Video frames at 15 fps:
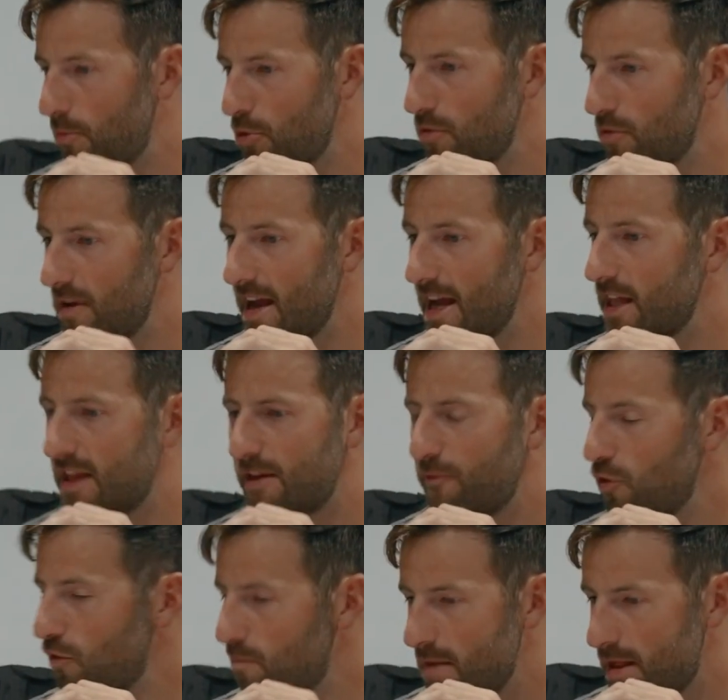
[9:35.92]
has no
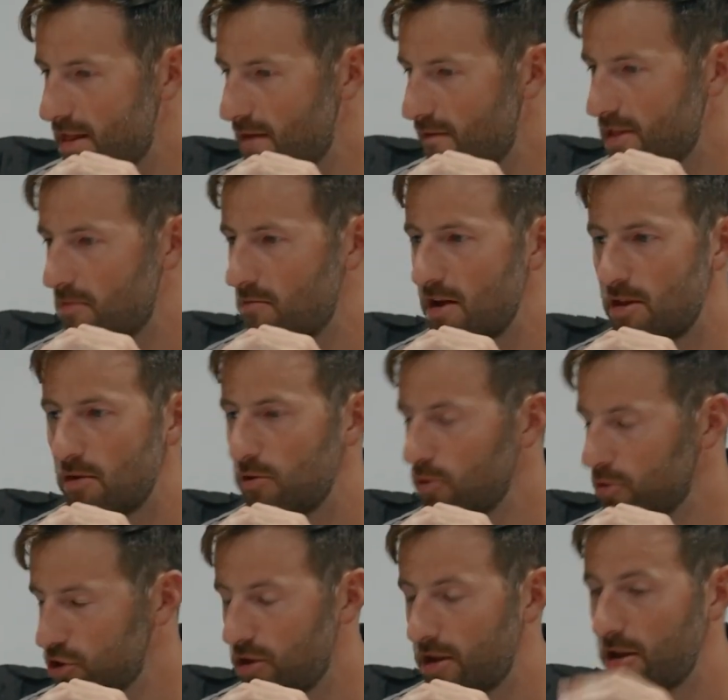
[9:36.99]
intentions of jumping
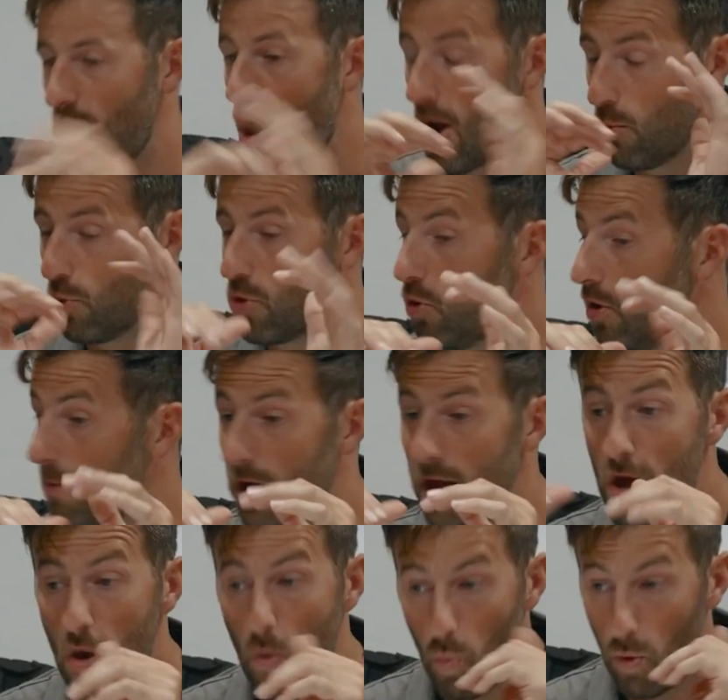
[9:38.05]
in here either with
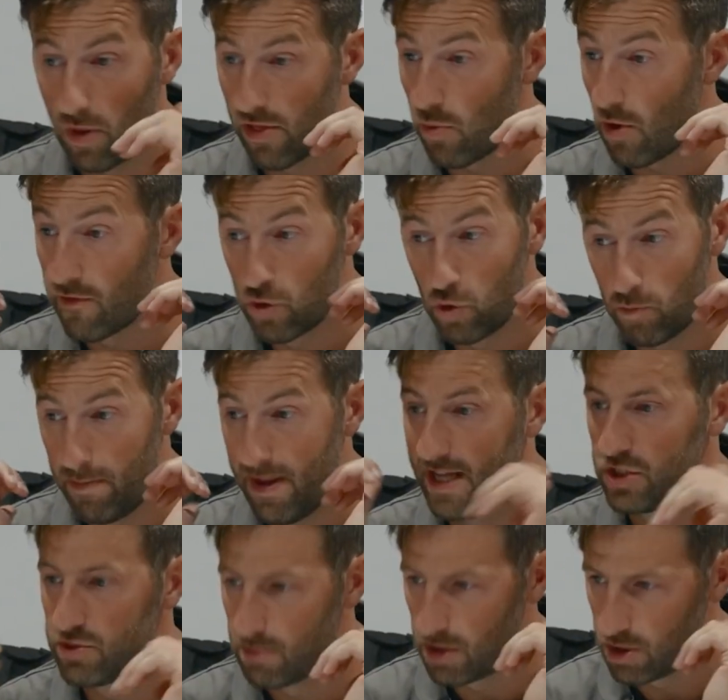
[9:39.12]
additional funding.
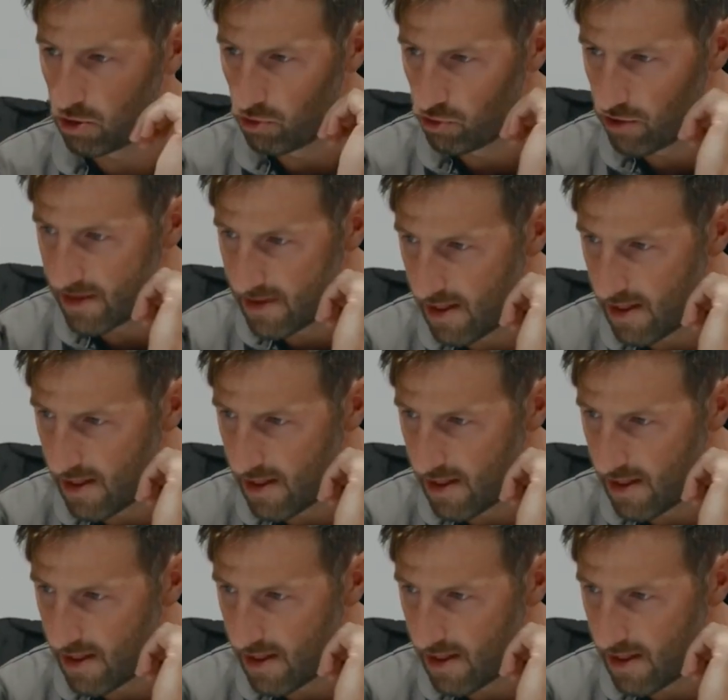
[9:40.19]
Virgin Orbit